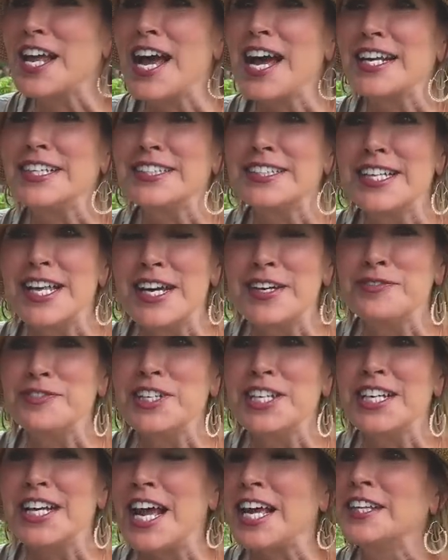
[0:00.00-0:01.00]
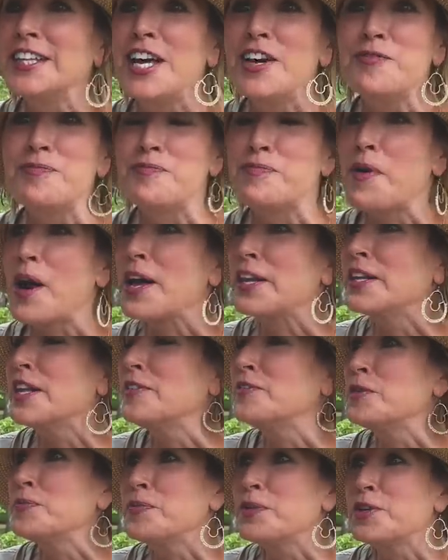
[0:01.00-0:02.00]
I loved it. I love I
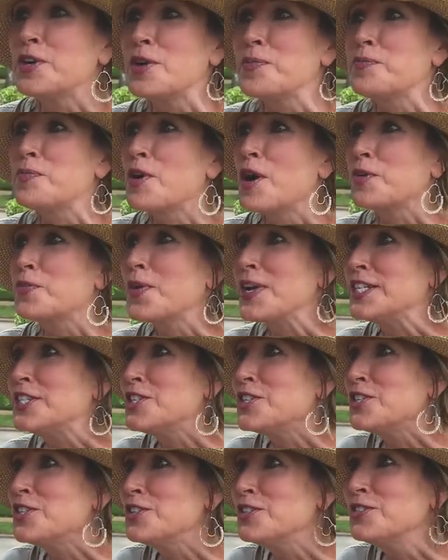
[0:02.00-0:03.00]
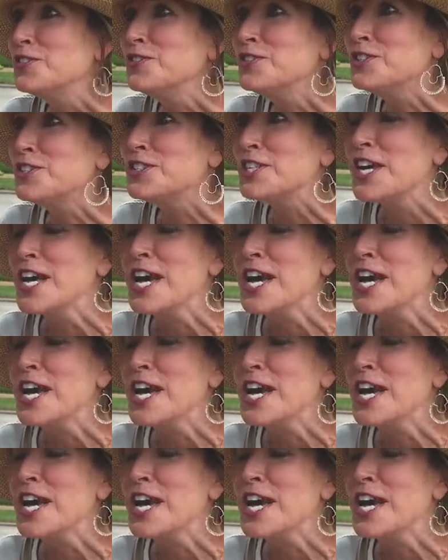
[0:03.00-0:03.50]
love to put on Broadway Me tunes.